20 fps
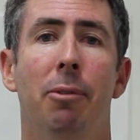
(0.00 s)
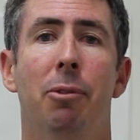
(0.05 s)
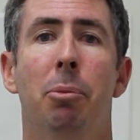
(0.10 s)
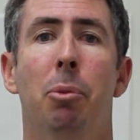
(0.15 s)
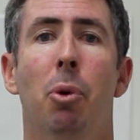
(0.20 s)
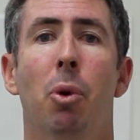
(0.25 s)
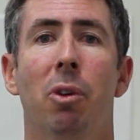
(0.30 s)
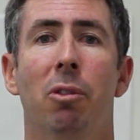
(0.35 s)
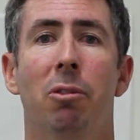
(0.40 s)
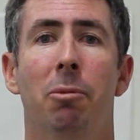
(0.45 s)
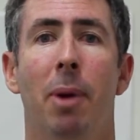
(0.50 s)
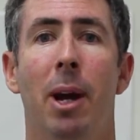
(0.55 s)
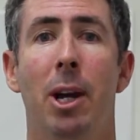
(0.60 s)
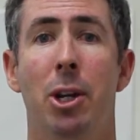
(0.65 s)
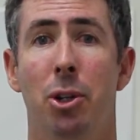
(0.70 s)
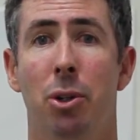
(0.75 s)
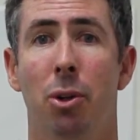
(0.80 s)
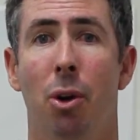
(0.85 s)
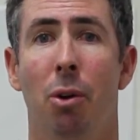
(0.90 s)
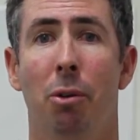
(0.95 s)
For more
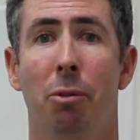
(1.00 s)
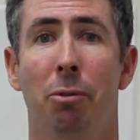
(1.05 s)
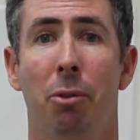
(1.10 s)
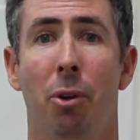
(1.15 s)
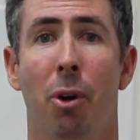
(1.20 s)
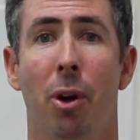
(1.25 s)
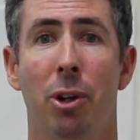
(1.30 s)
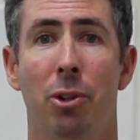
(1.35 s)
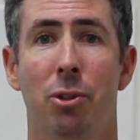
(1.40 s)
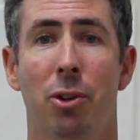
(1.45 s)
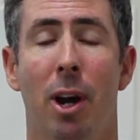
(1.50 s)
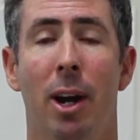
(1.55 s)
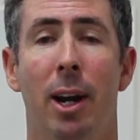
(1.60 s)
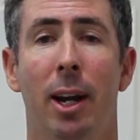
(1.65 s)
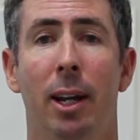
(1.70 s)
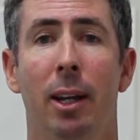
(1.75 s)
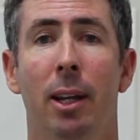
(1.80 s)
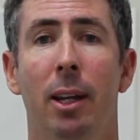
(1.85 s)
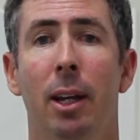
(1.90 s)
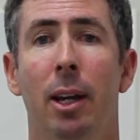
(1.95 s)
information on flying
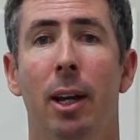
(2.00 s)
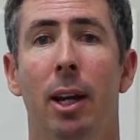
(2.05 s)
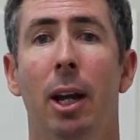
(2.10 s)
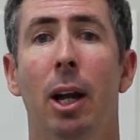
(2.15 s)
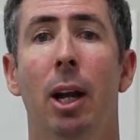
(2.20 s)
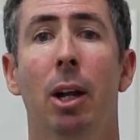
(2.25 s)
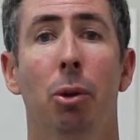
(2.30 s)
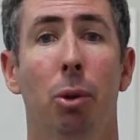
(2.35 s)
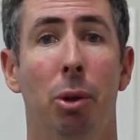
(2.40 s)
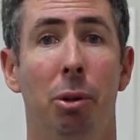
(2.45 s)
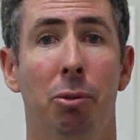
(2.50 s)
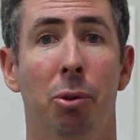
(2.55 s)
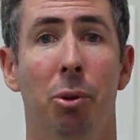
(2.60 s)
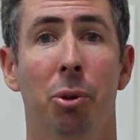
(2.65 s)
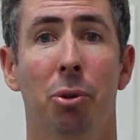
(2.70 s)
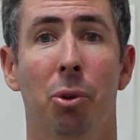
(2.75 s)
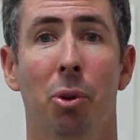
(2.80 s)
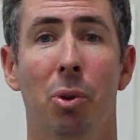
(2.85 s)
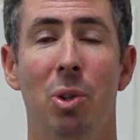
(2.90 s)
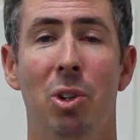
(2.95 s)
training. Looking
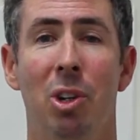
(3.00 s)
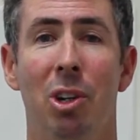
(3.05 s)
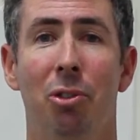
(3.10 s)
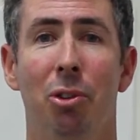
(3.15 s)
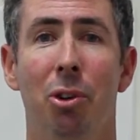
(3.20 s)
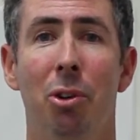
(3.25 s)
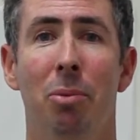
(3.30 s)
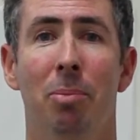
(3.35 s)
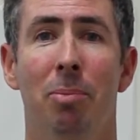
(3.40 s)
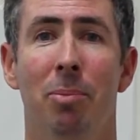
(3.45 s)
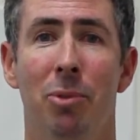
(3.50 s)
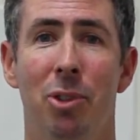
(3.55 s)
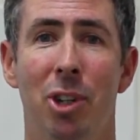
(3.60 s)
forward to talking to you soon.